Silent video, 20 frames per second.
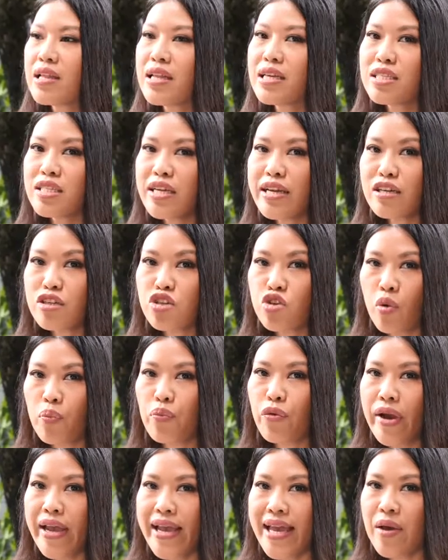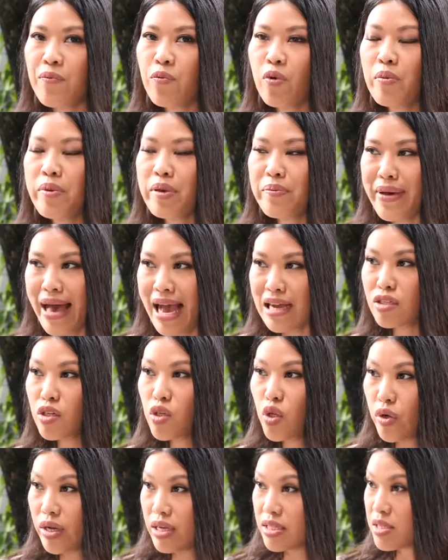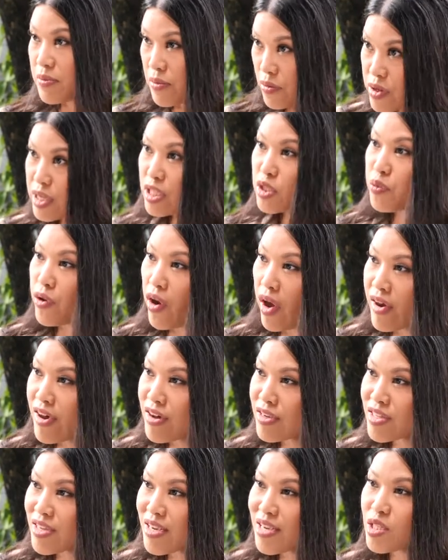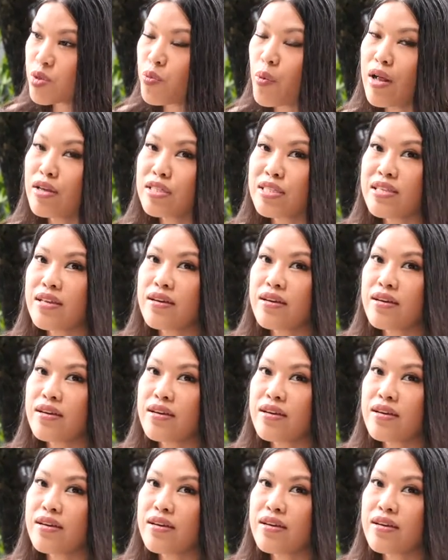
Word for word: Let's take a short break and we'll be back to look at some of these products as well as